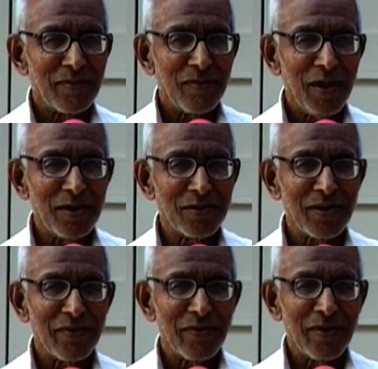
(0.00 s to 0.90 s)
Means
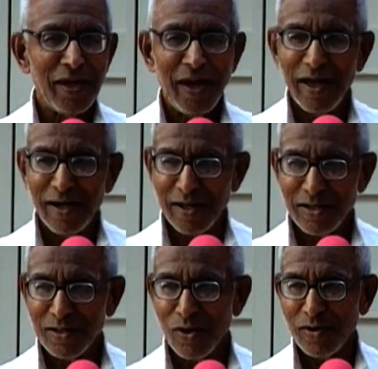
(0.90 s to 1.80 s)
air
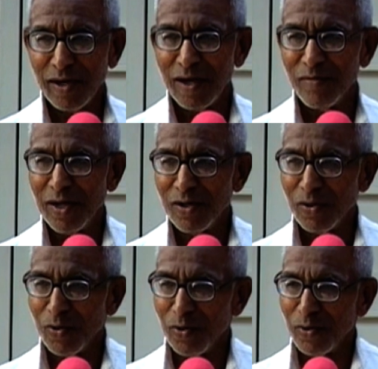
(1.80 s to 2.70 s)
does not come
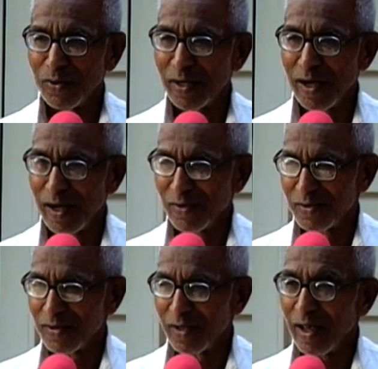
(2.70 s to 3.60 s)
into the
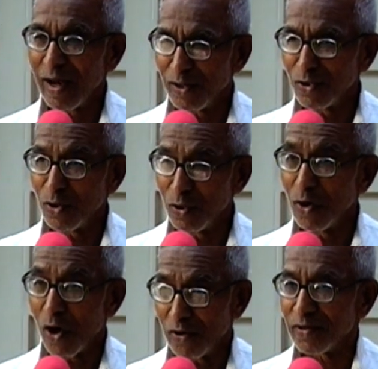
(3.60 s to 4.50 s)
house and should
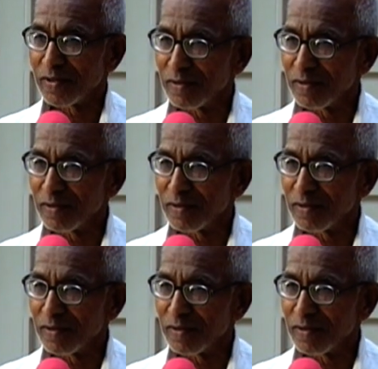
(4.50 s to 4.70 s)
not.